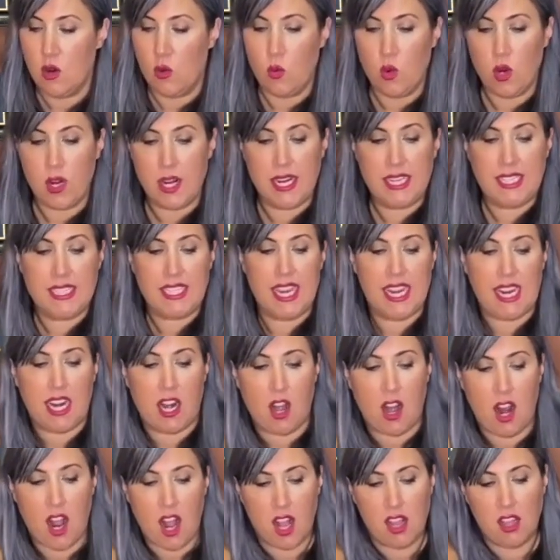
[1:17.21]
We're gonna take
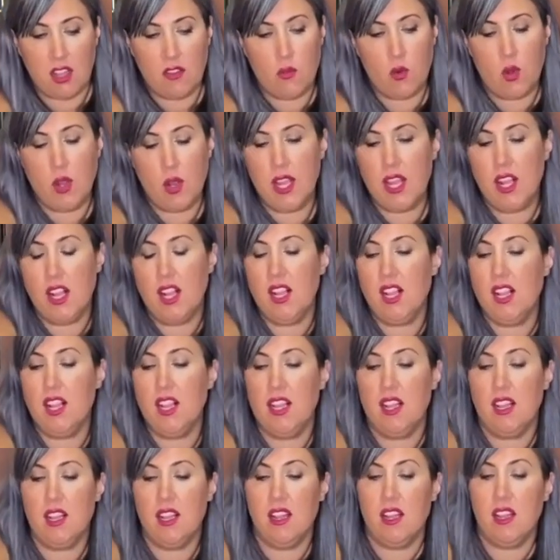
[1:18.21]
our olive oil,
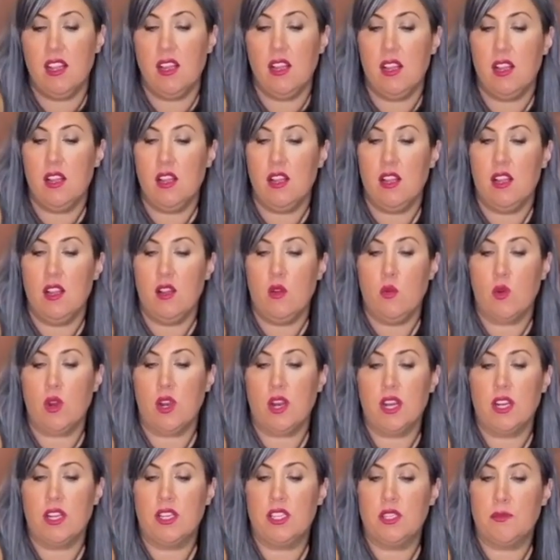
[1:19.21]
we're
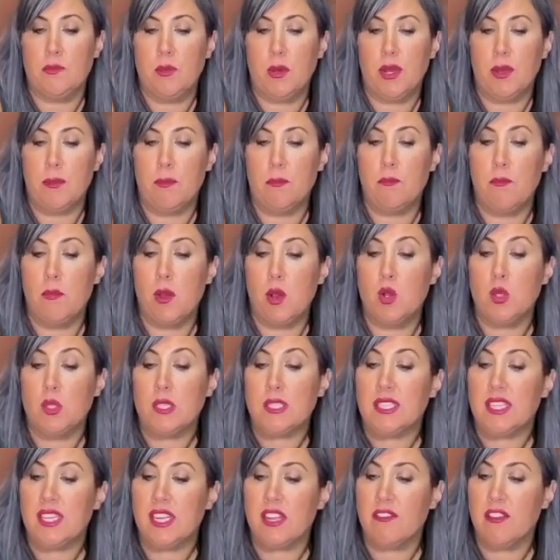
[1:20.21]
gonna put
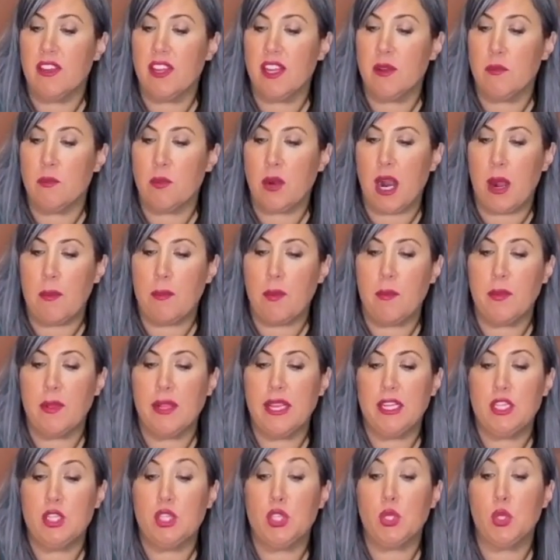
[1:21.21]
most of it,
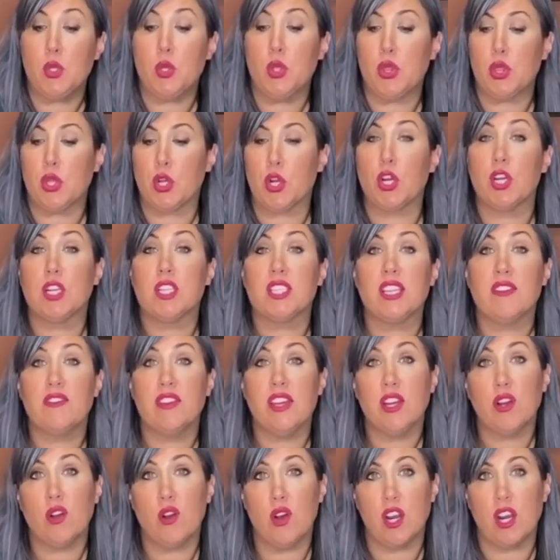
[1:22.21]
probably 2/3 of
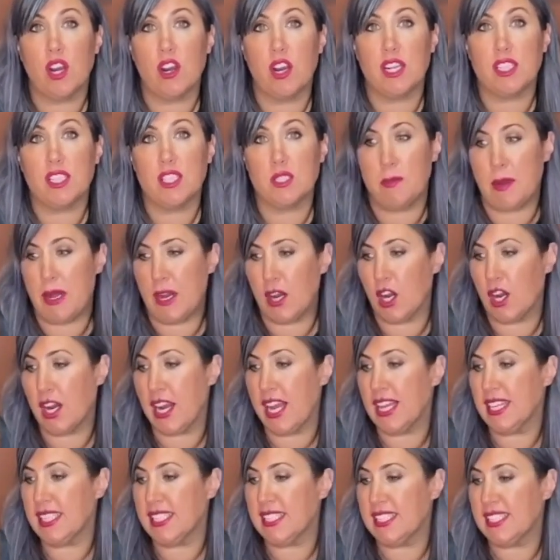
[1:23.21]
it on our
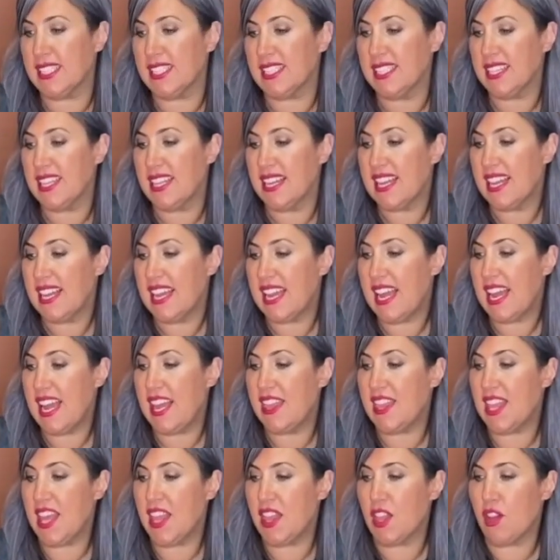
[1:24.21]
asparagus,
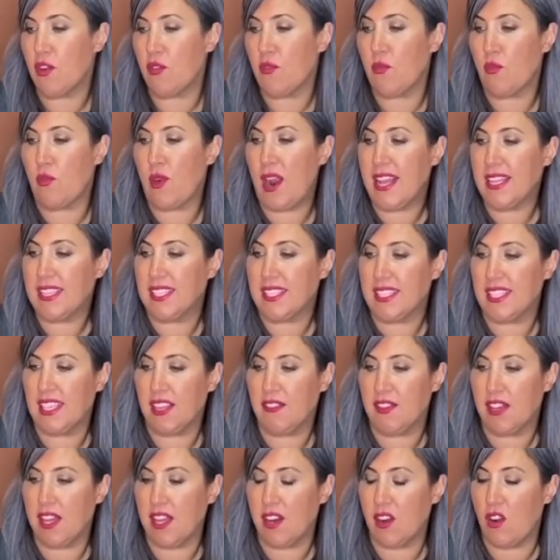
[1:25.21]
and then the rest
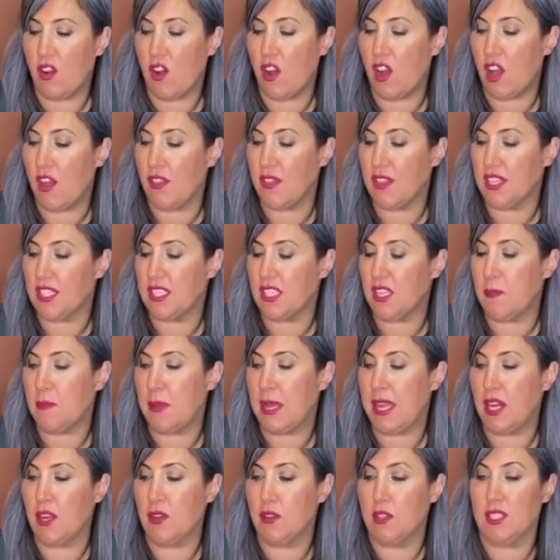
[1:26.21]
of it on the
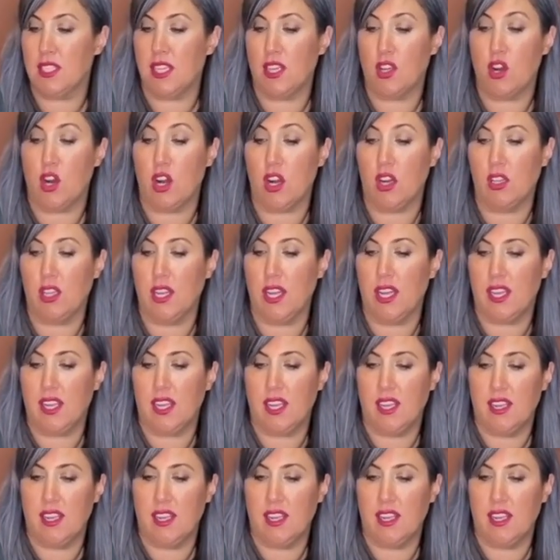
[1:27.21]
tomatoes and garlic.